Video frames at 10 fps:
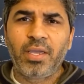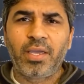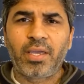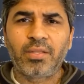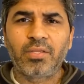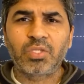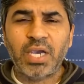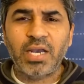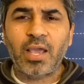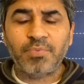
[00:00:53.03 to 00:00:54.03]
and the
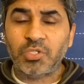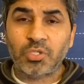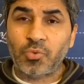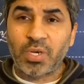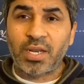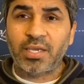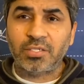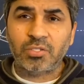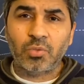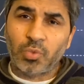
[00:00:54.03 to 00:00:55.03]
synapses are
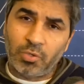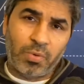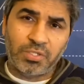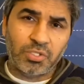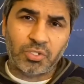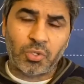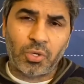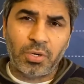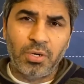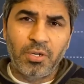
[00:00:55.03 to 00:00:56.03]
realized with a resistor.